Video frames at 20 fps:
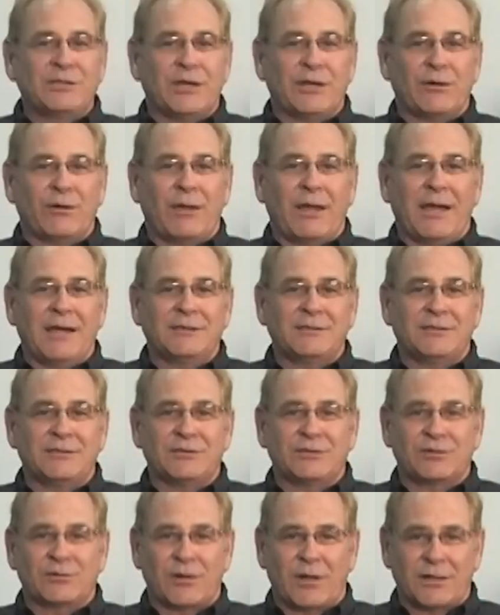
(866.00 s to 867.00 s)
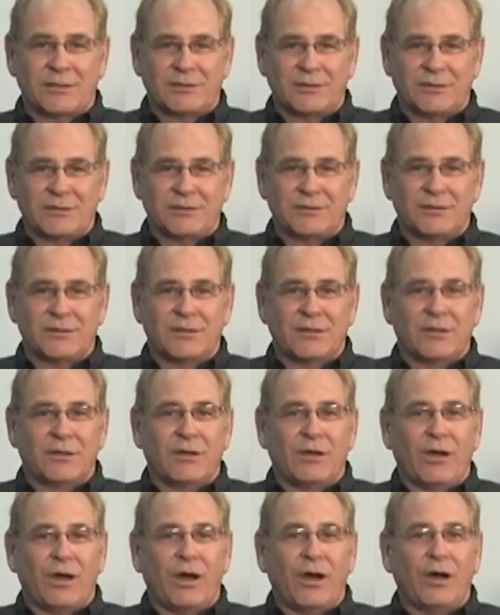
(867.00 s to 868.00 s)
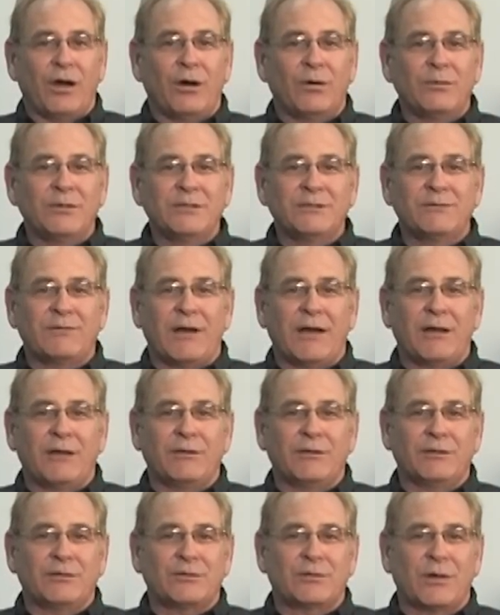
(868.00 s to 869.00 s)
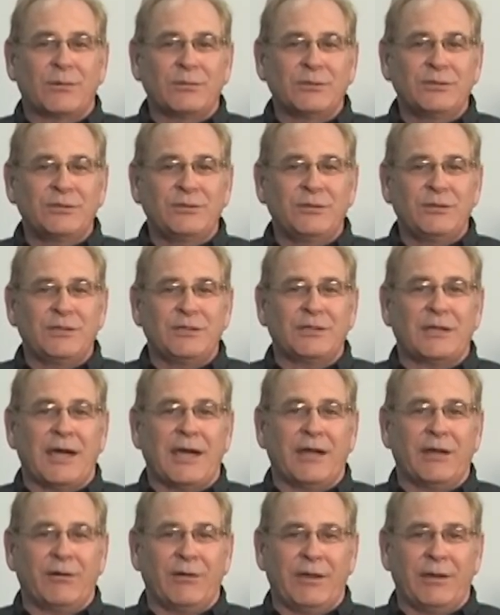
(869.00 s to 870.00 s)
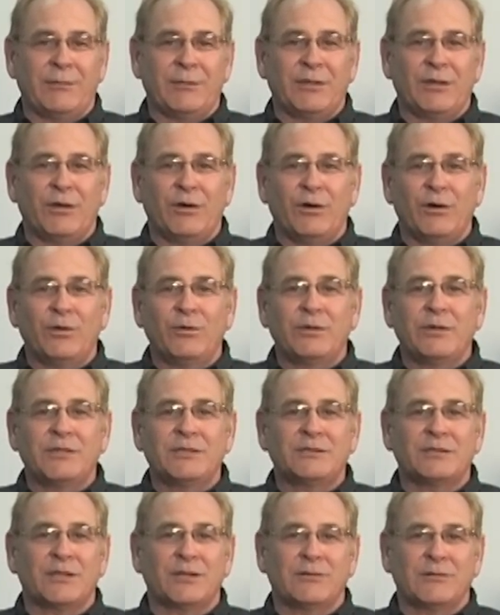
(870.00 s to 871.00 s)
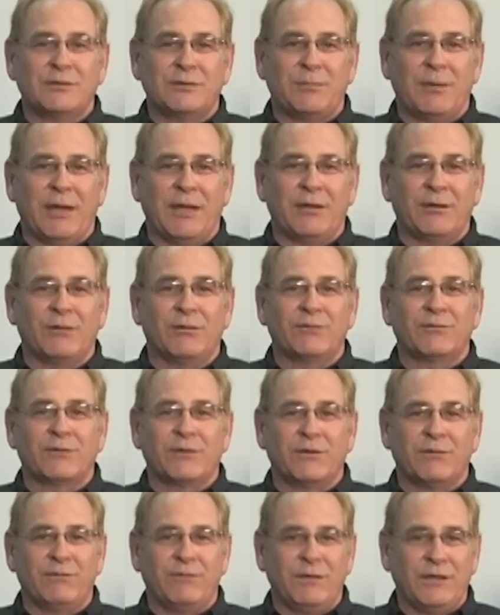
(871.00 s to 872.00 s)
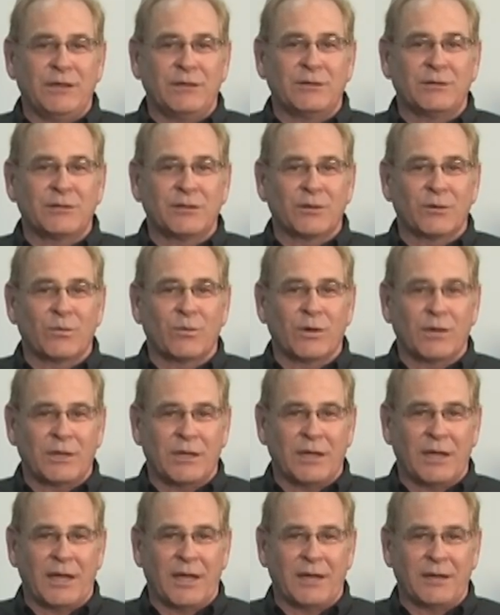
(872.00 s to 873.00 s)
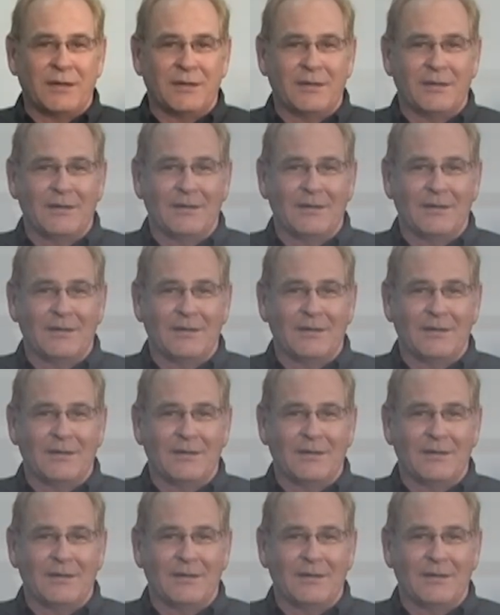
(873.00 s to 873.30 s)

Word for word: generalized instructions always follow the troubleshooting diagram in the OE service manual for the vehicle you're working on.